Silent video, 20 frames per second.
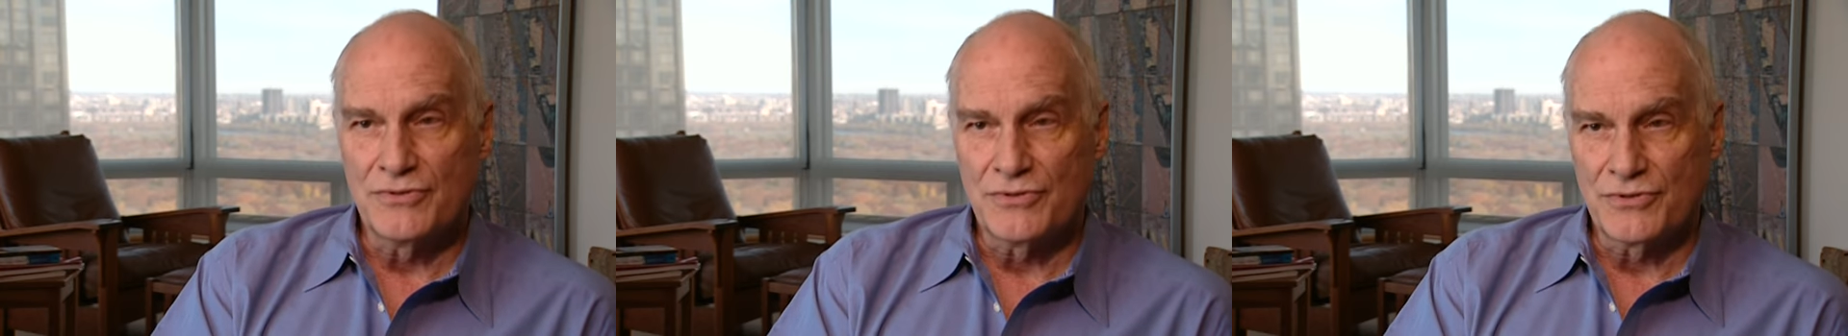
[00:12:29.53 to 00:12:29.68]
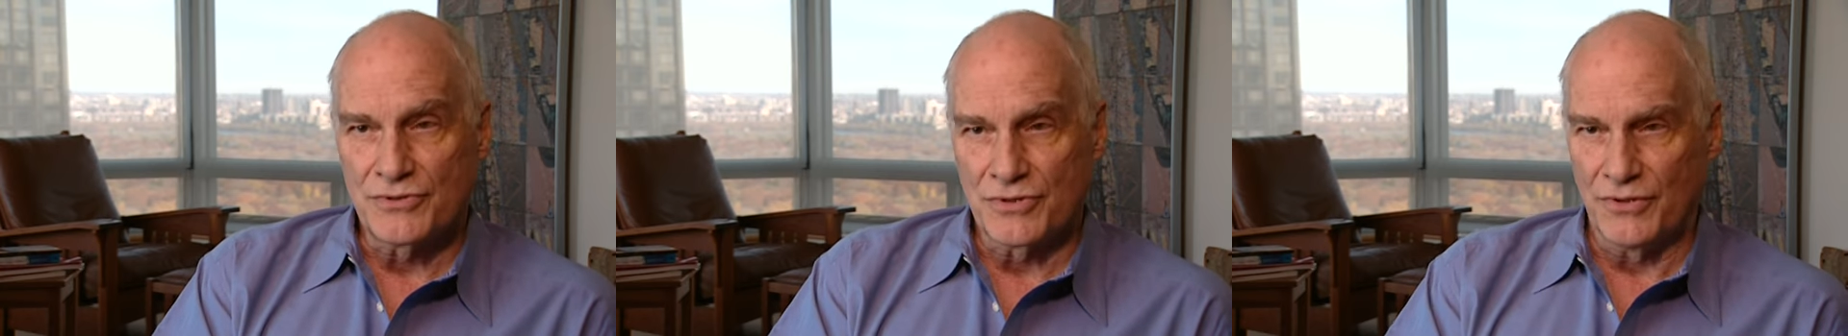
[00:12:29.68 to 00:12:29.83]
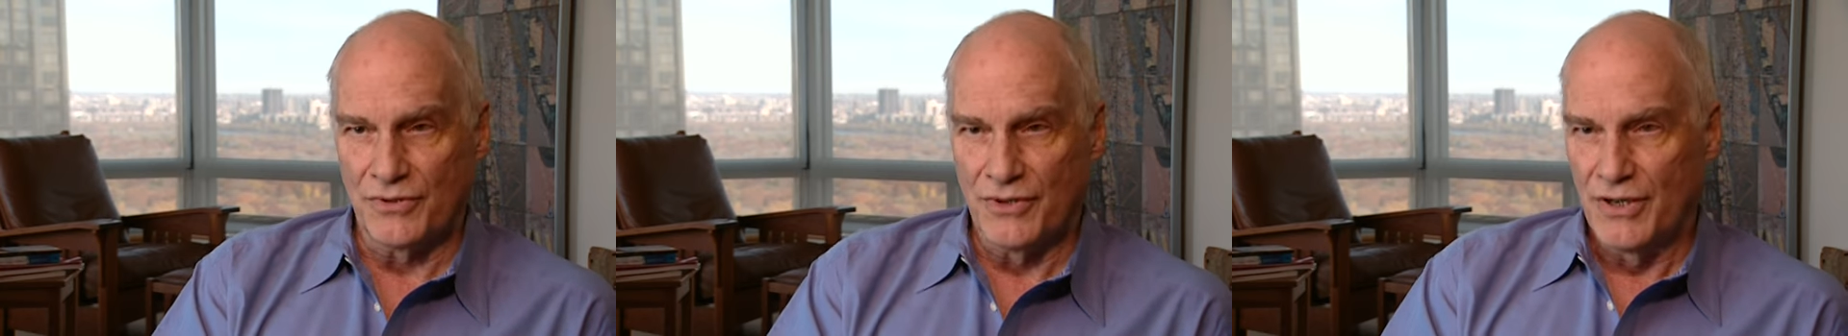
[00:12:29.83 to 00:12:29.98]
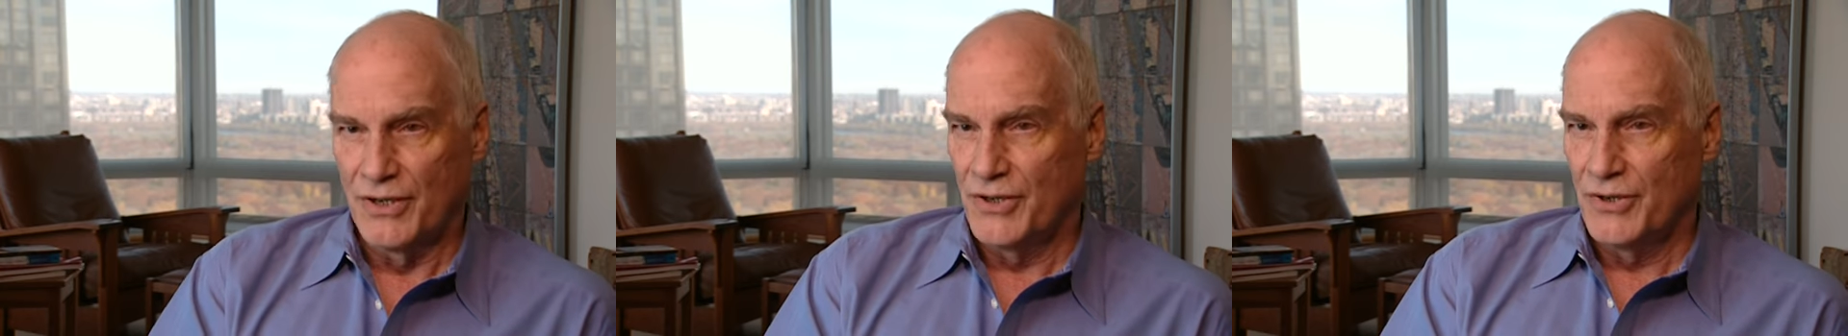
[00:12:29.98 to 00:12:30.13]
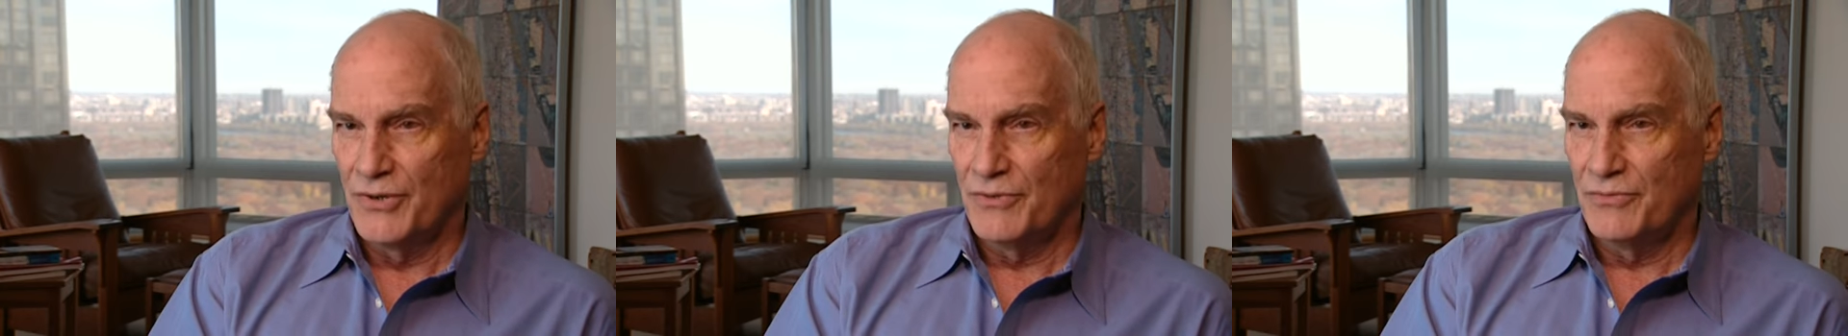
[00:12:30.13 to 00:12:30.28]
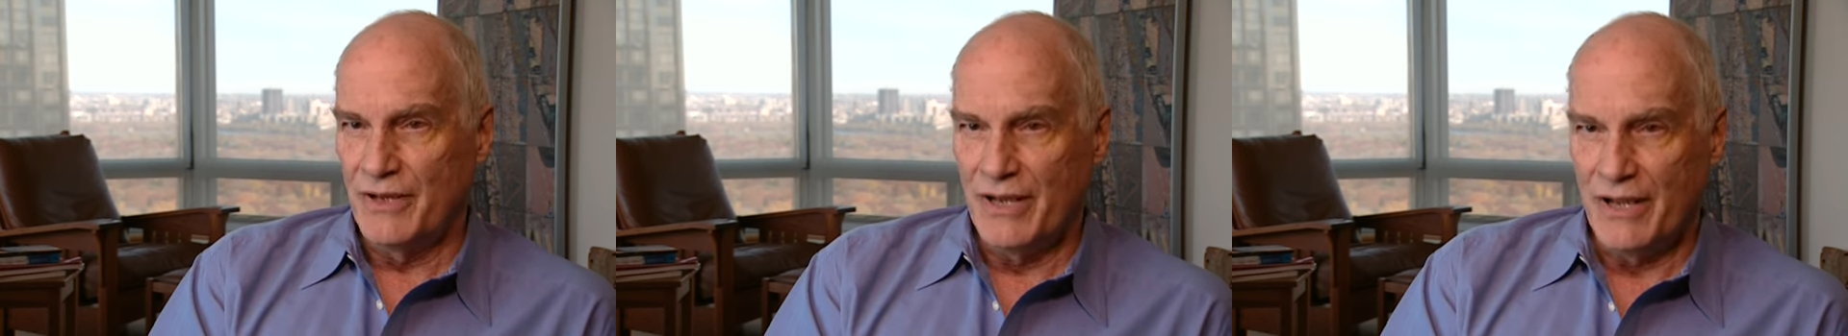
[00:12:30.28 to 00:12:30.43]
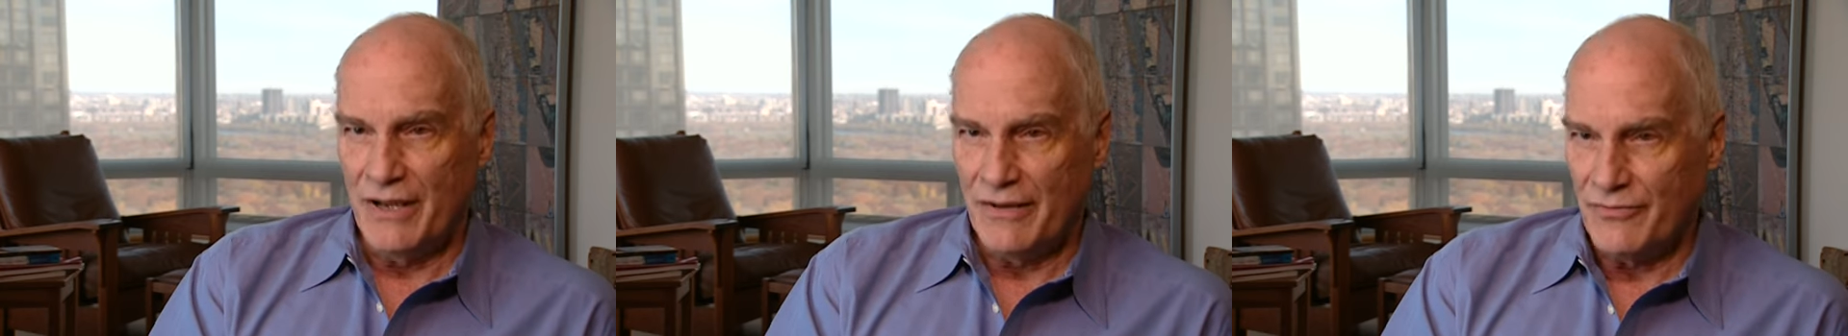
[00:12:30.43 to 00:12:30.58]
So
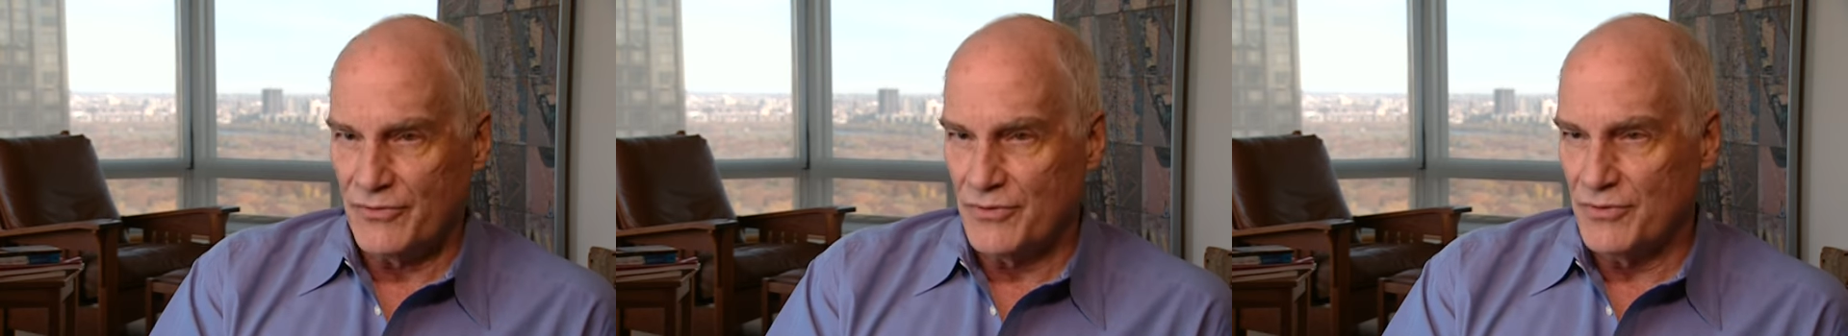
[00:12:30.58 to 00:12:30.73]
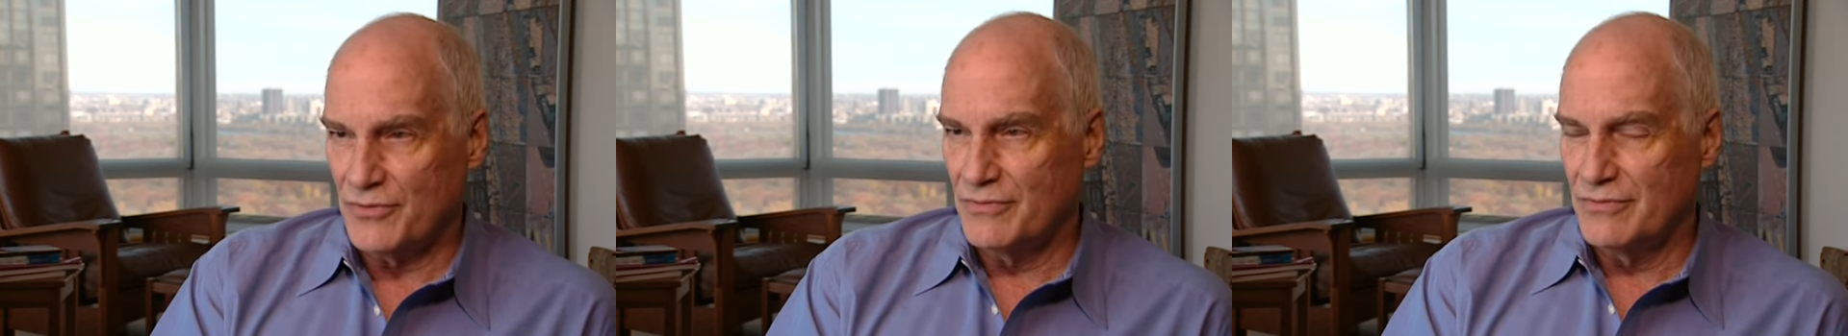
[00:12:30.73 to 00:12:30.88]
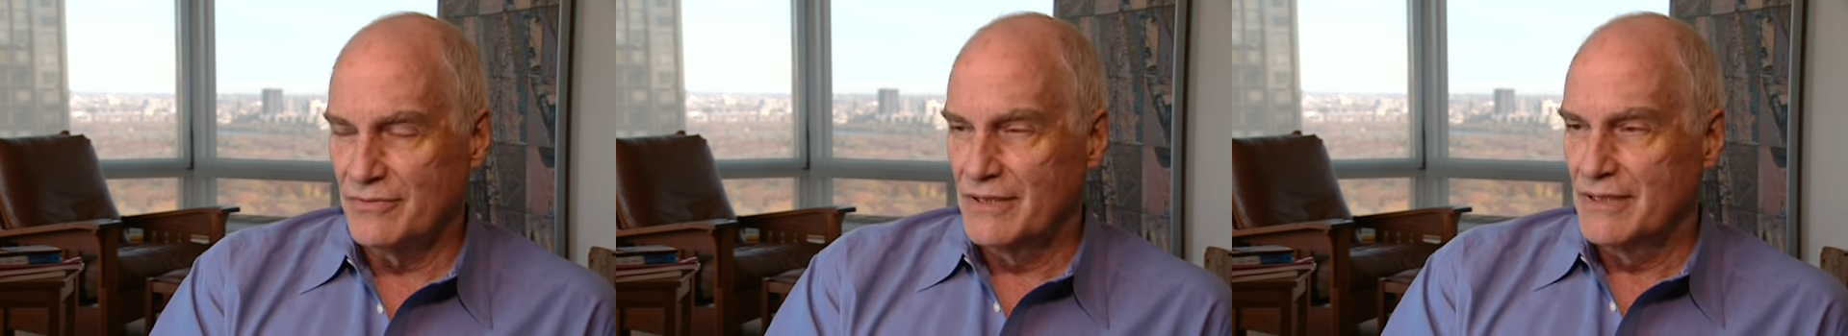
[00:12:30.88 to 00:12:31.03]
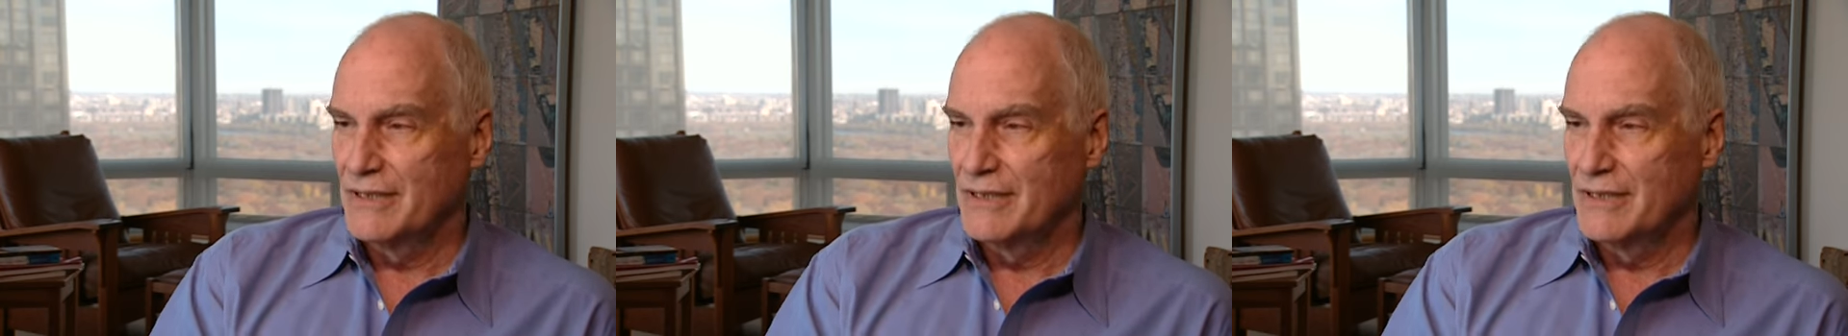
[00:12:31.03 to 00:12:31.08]
we have to